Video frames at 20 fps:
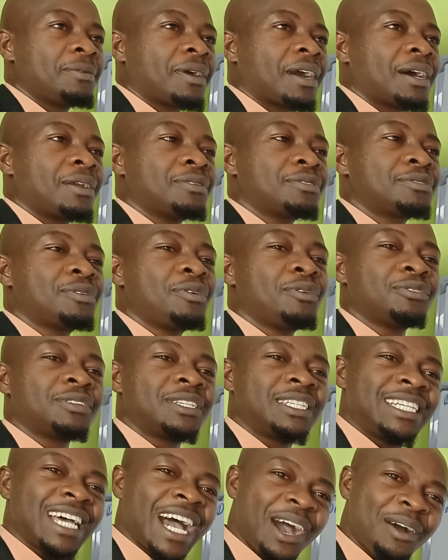cannot go
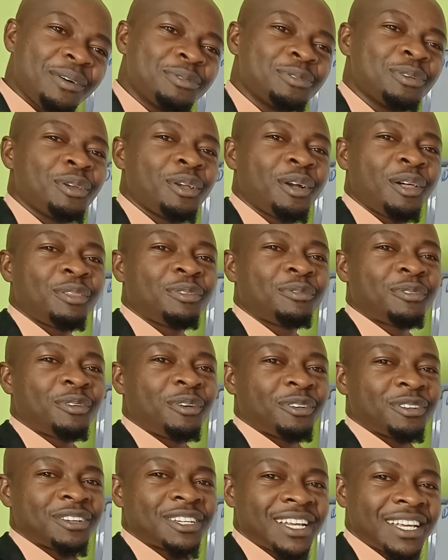down your
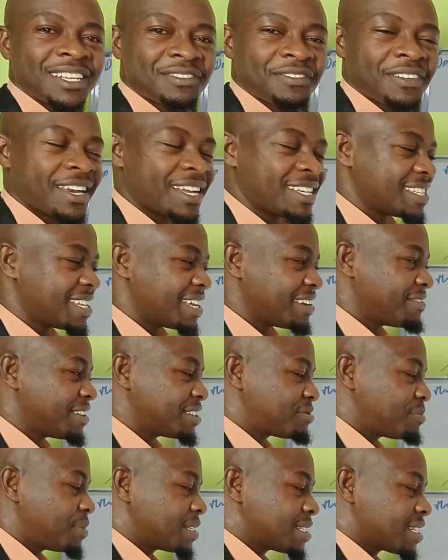throat as far as the
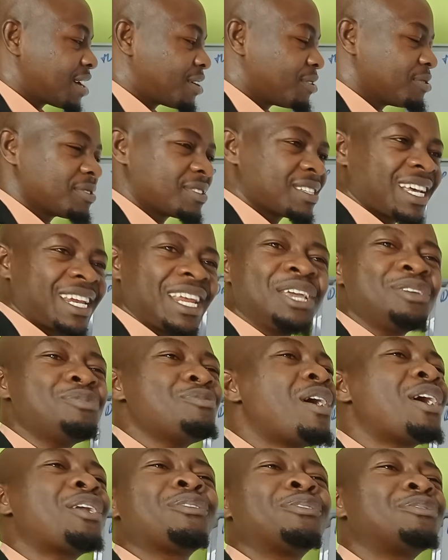investments are concerned,
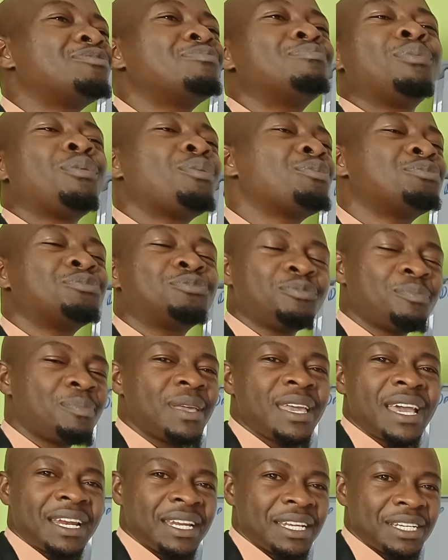you are not born to
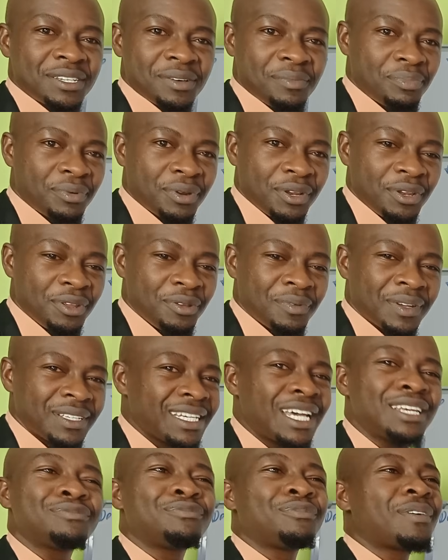be an entrepreneur.
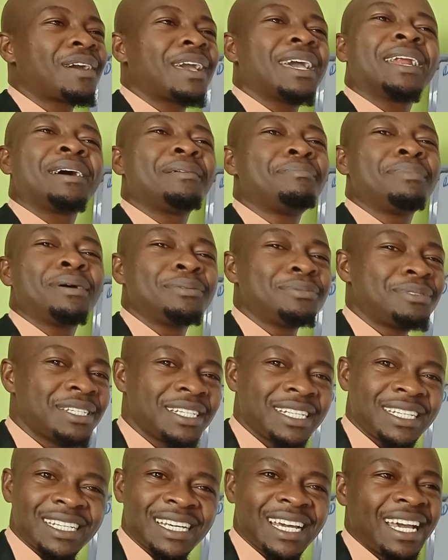Just forget about
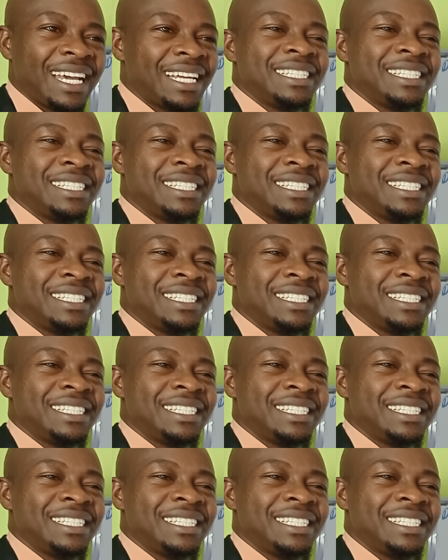it.